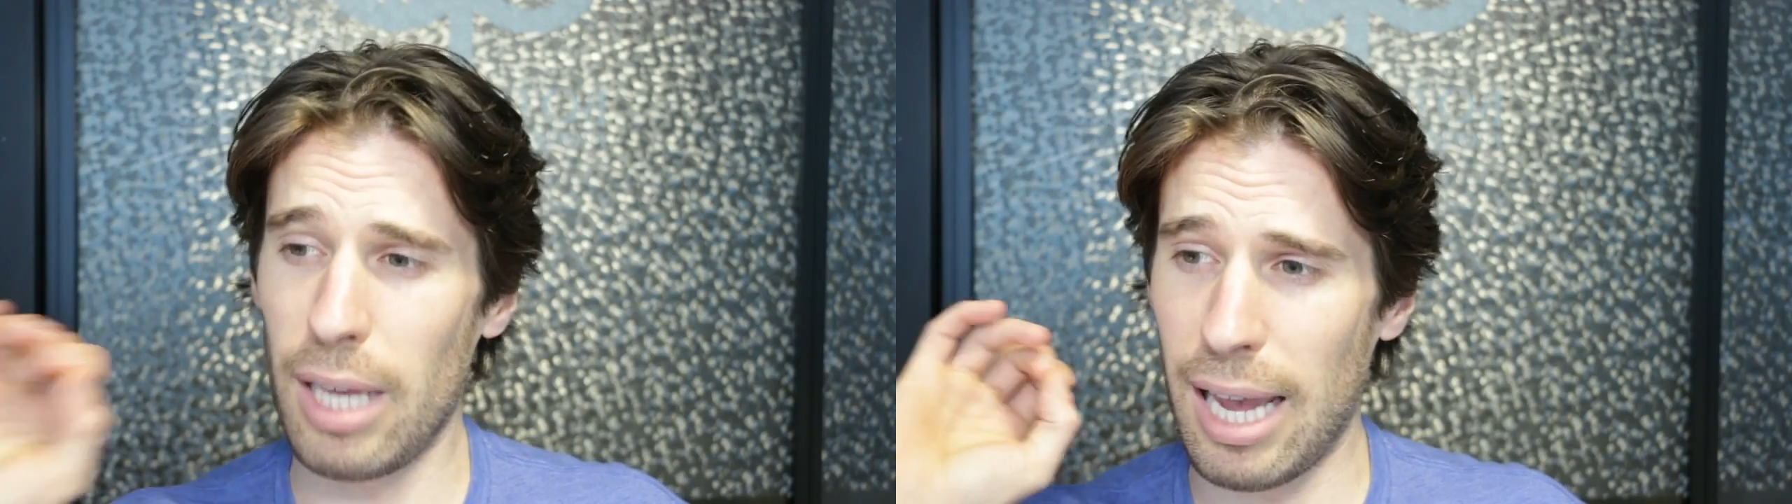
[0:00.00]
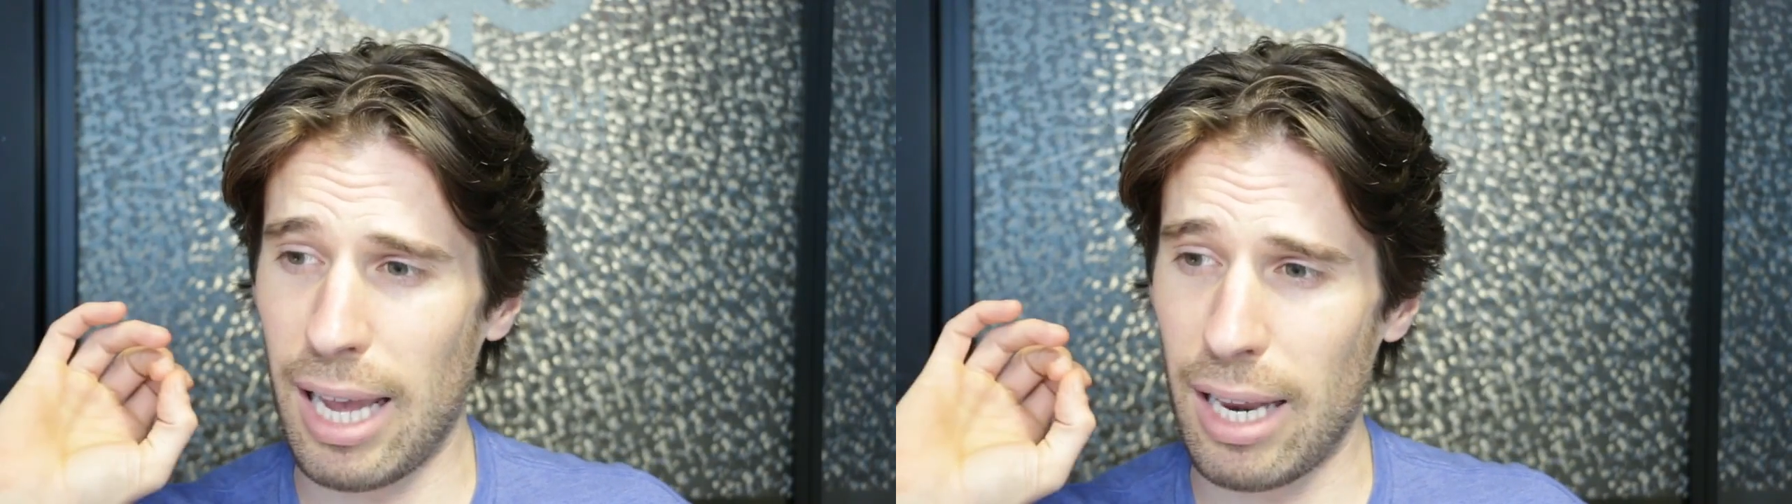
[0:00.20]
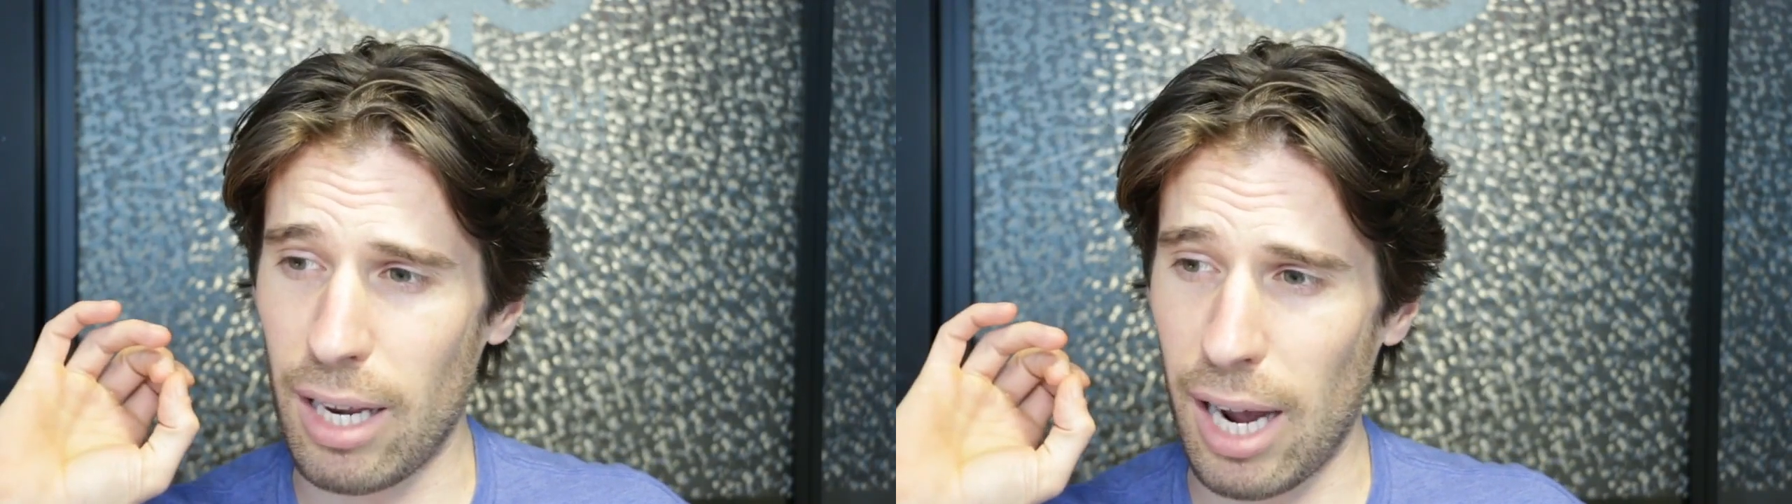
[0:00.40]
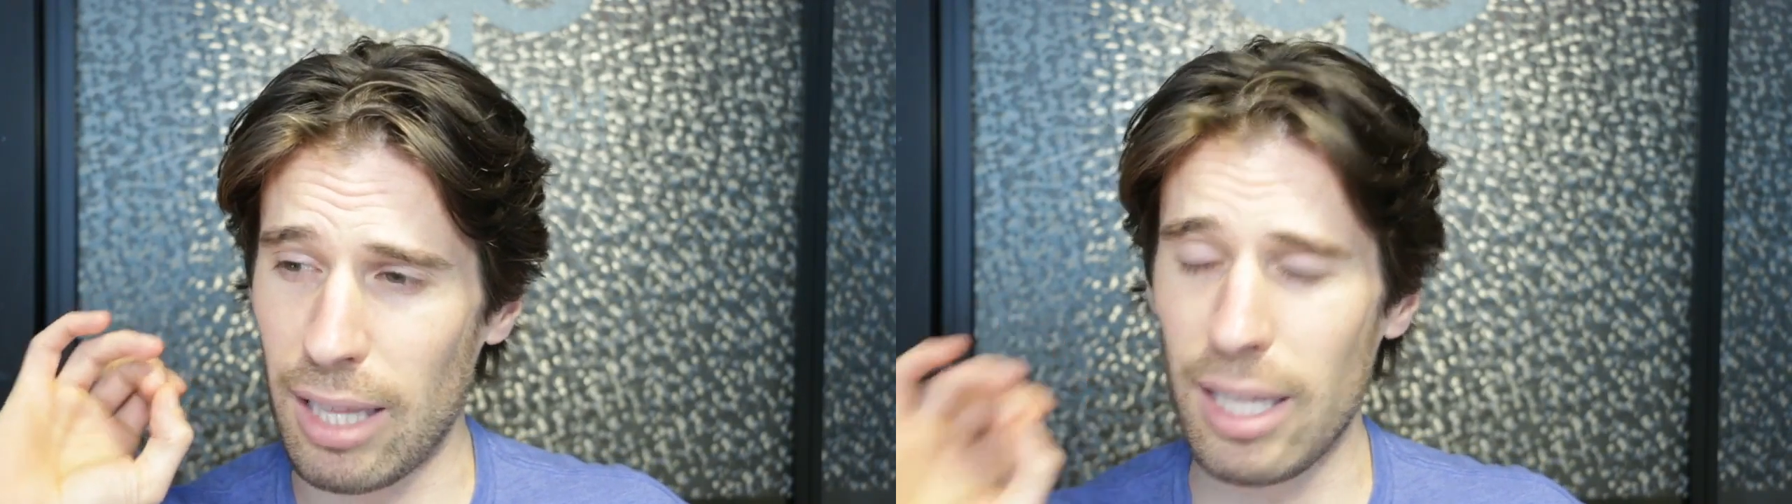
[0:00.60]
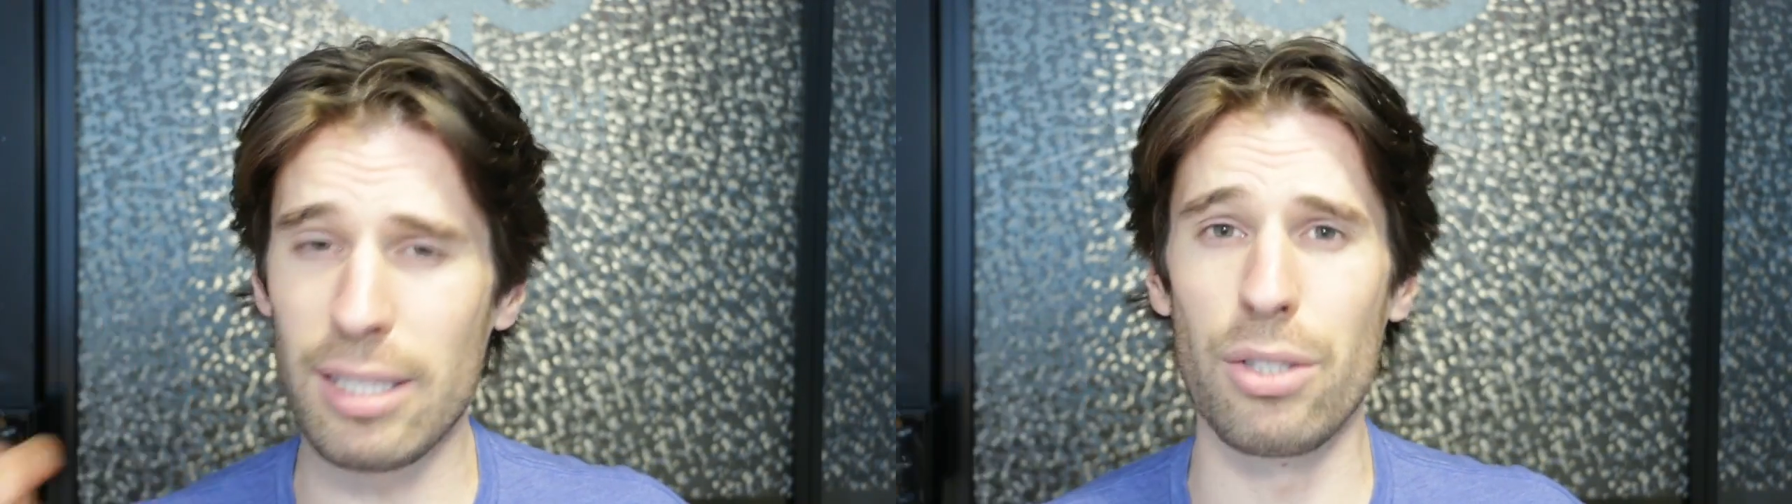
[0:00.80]
and I
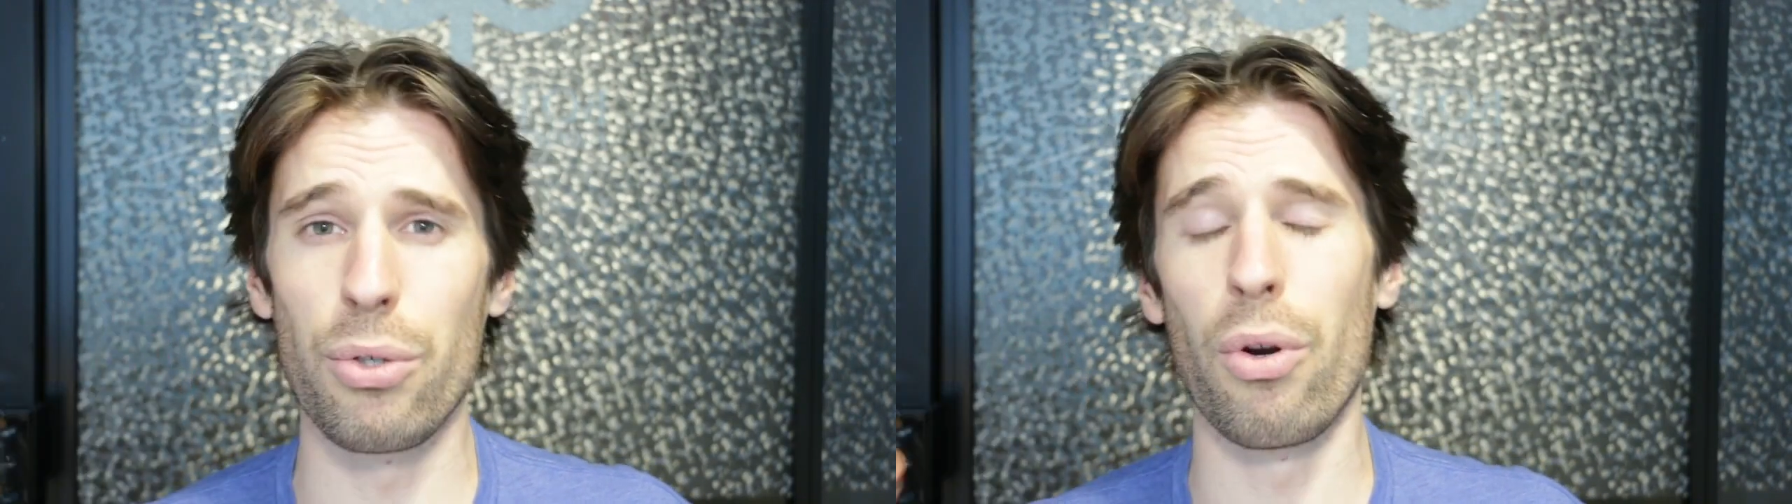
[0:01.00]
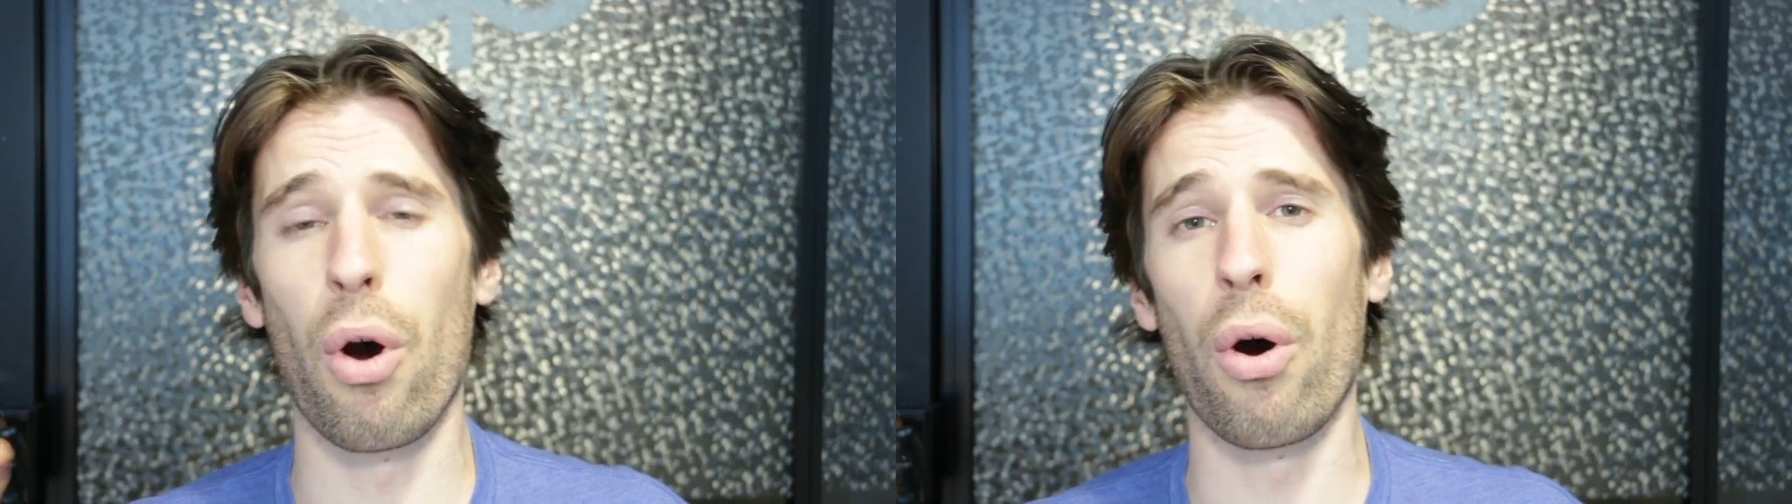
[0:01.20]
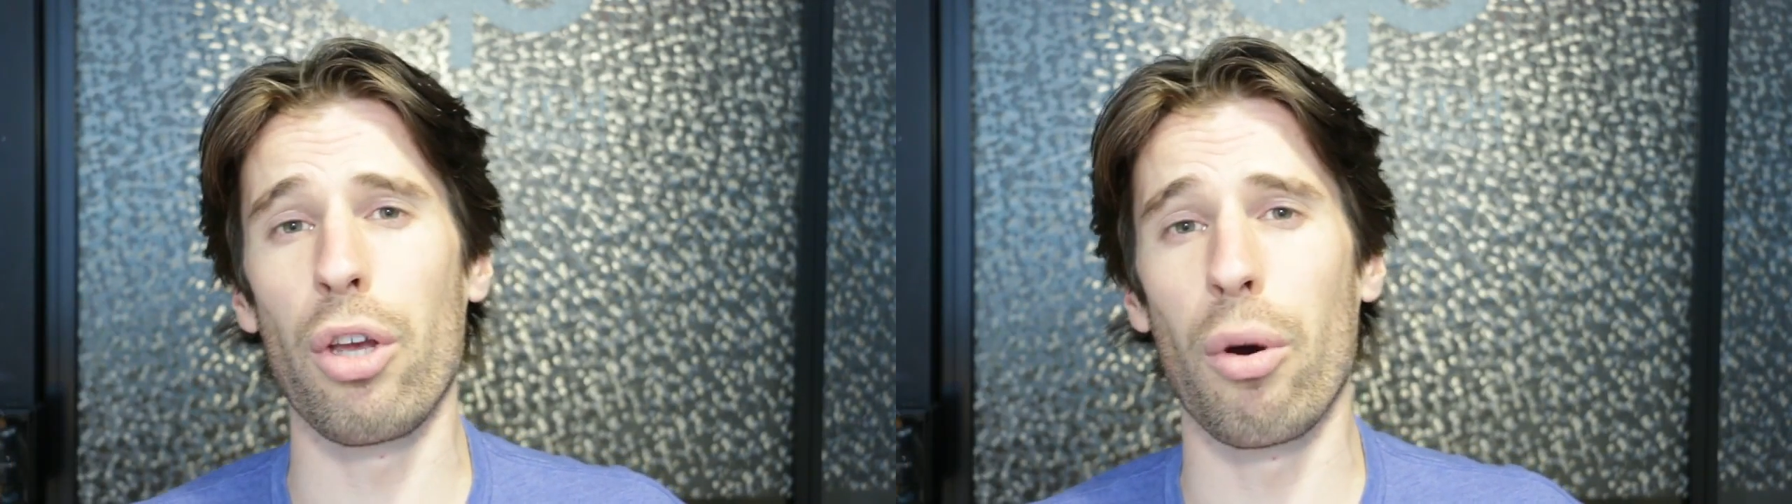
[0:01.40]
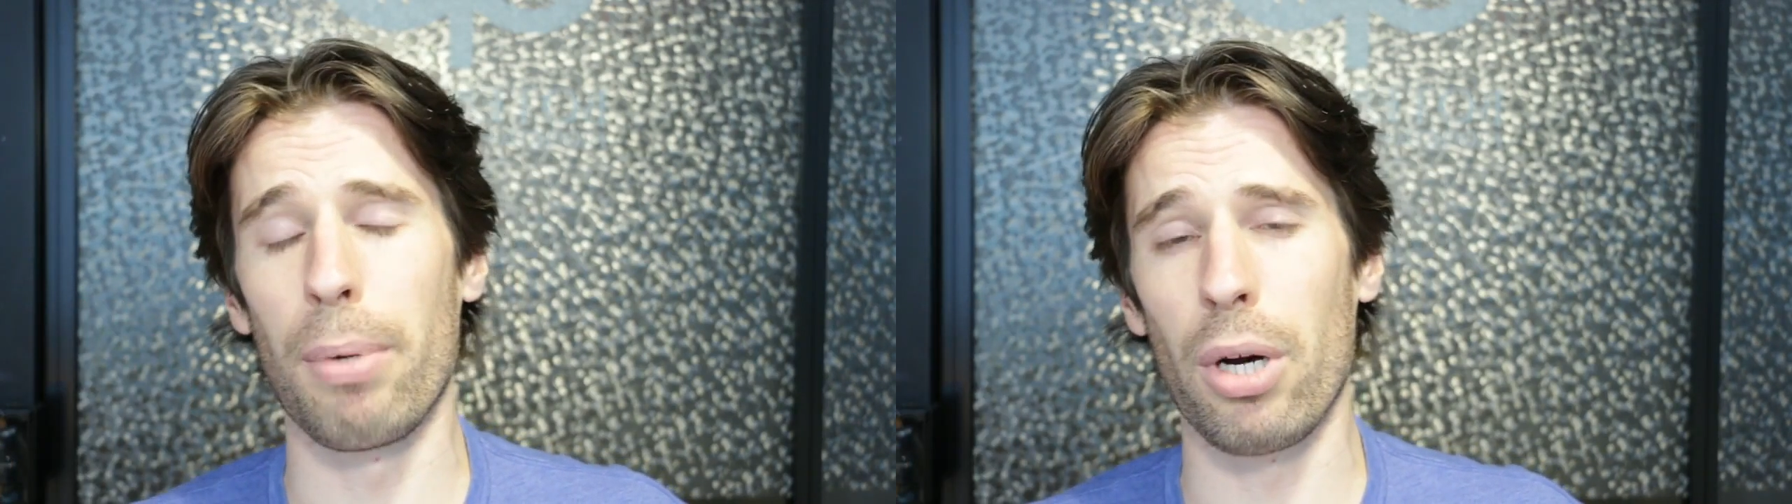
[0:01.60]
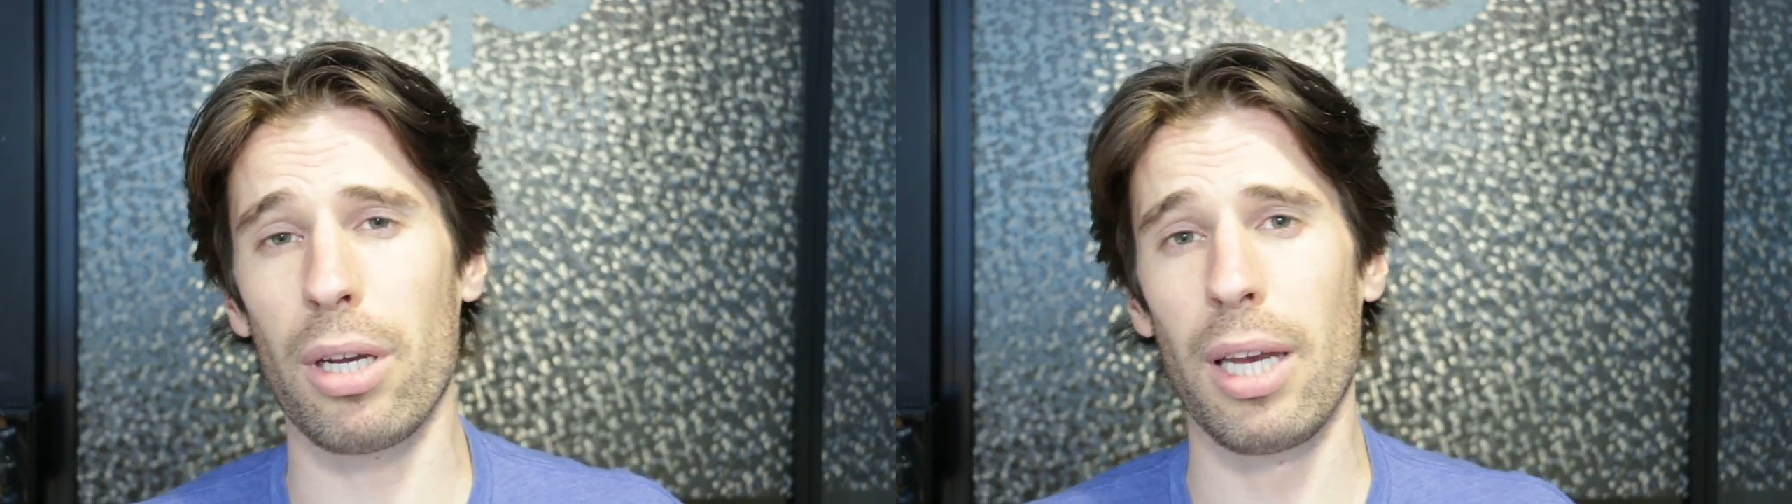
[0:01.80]
listen to an
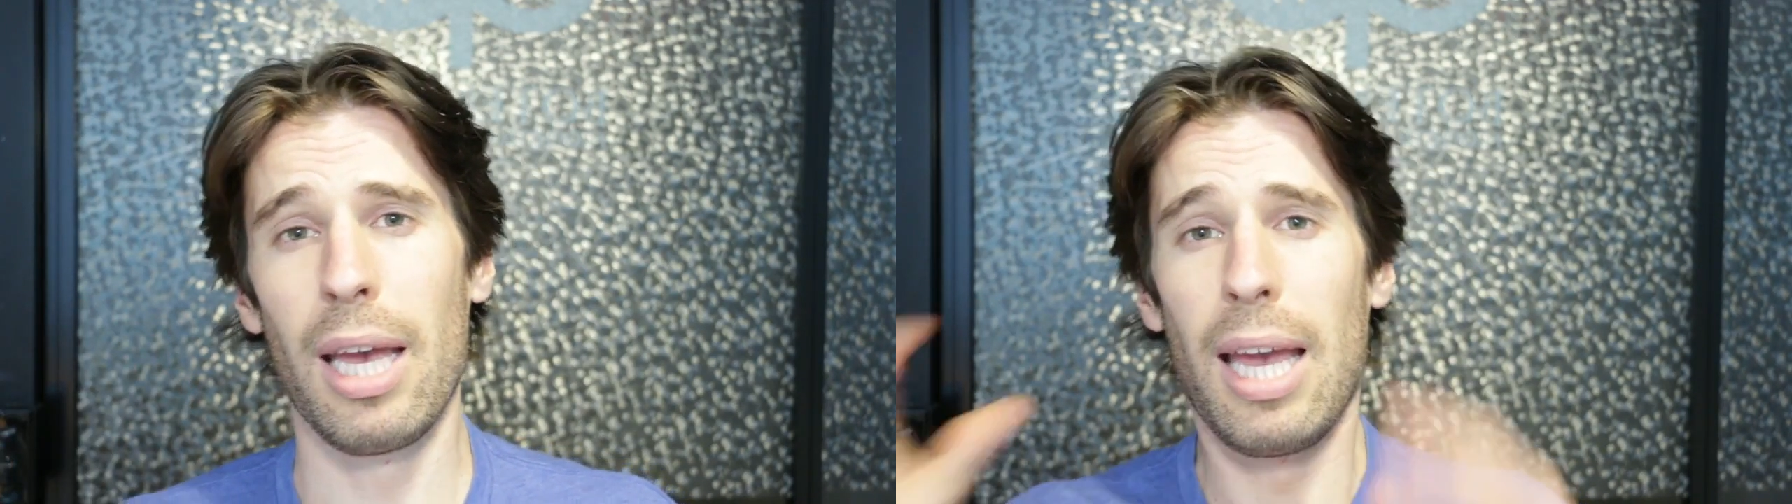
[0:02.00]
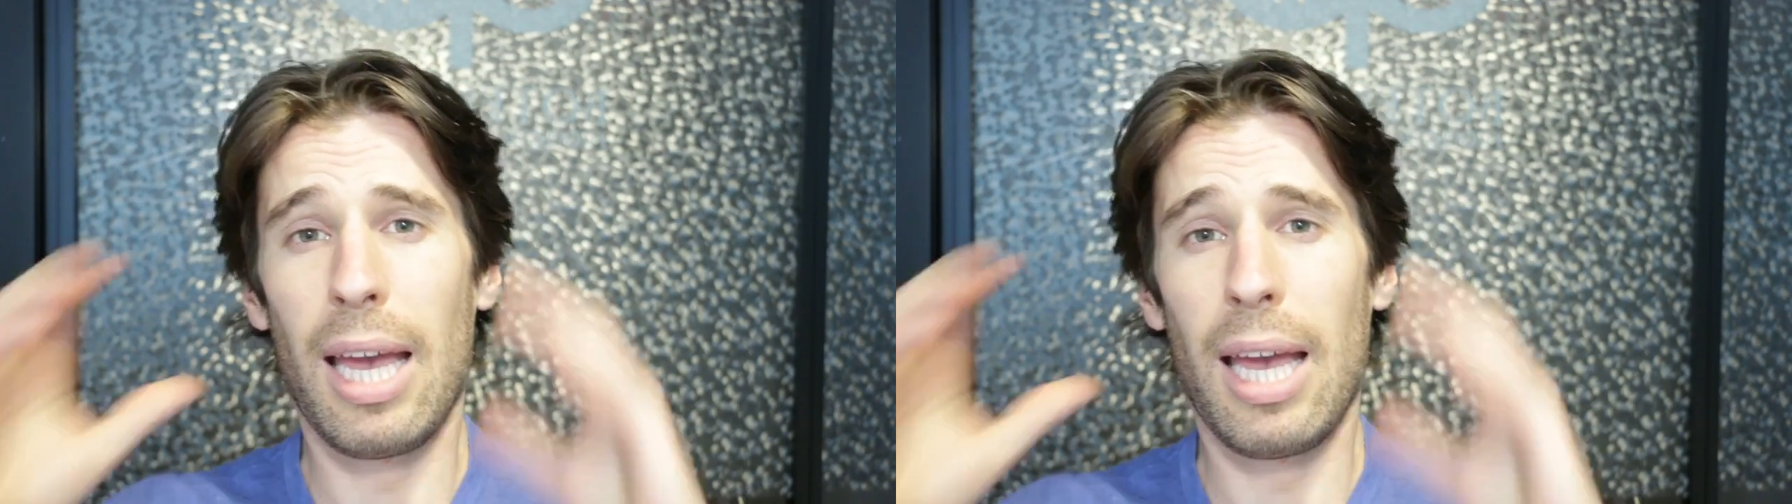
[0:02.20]
audiobook